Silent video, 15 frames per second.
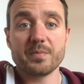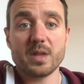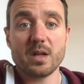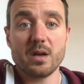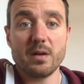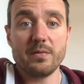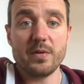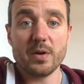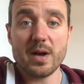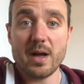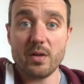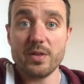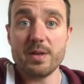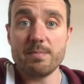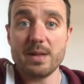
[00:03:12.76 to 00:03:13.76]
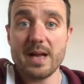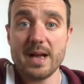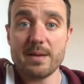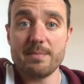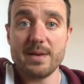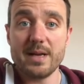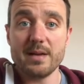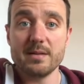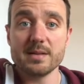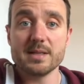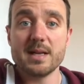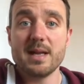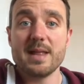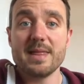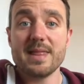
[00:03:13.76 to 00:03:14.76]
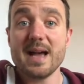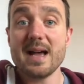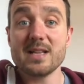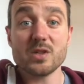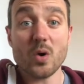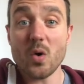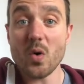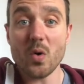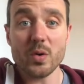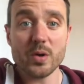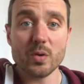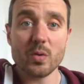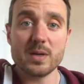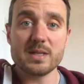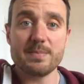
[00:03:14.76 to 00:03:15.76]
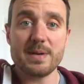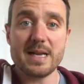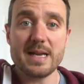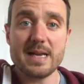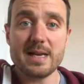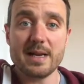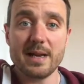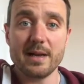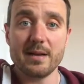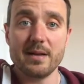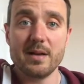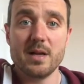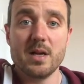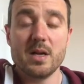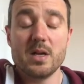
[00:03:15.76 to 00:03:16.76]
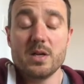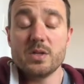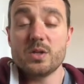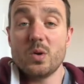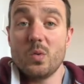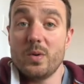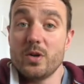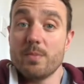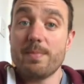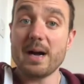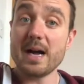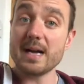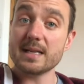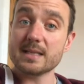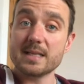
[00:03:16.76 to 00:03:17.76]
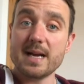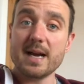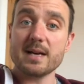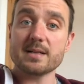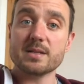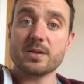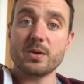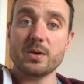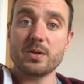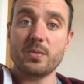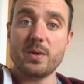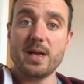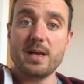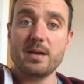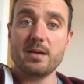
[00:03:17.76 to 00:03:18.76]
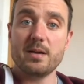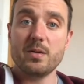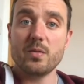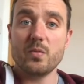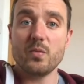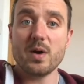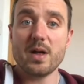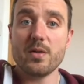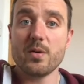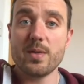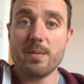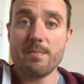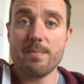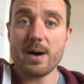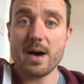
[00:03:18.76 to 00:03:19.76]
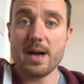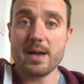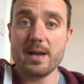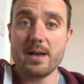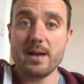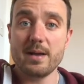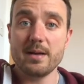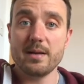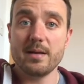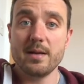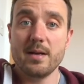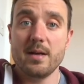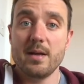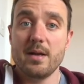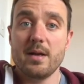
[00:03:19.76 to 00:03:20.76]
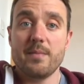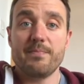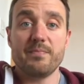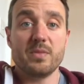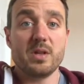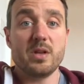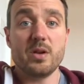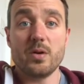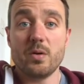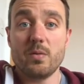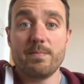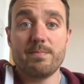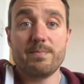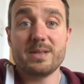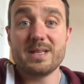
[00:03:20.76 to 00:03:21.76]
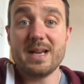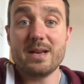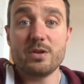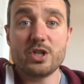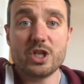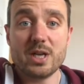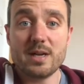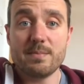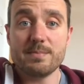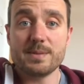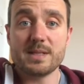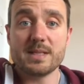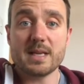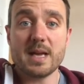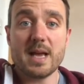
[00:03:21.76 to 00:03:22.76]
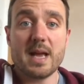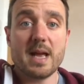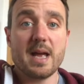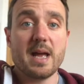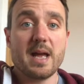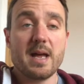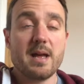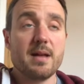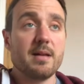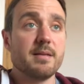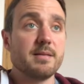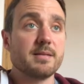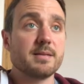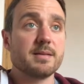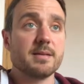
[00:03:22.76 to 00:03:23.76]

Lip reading: of your healthy planned meals, that is all you're going to be eating. So when you're buying snacks during the week, rather than buying, potato chips and